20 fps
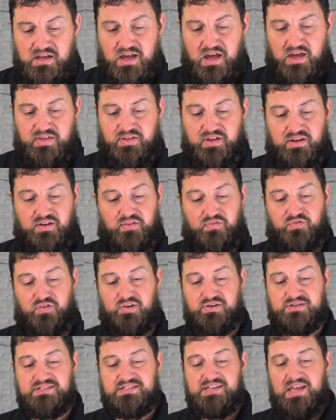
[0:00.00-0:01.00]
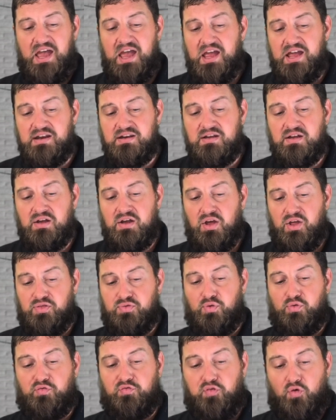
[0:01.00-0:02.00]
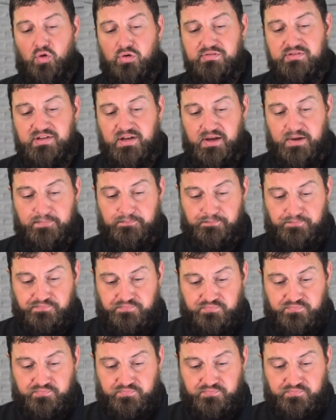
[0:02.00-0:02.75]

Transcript: And then in verse 10 through 14,